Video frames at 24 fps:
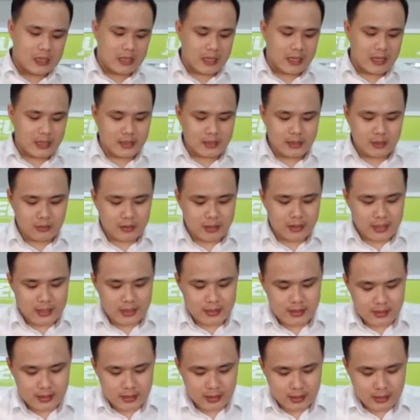And you can
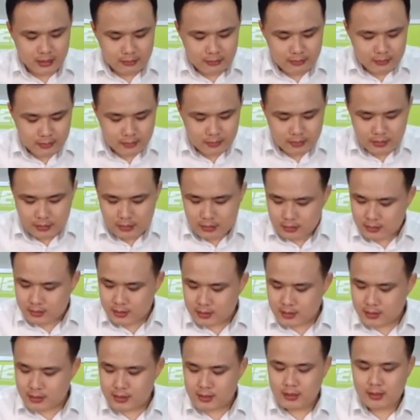see
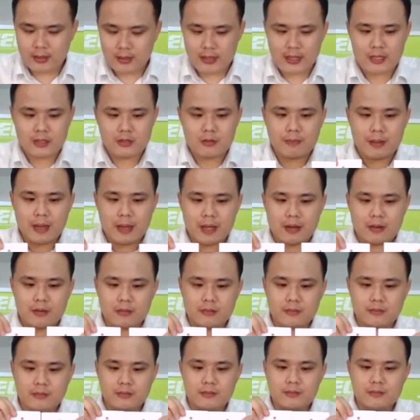this is another panel.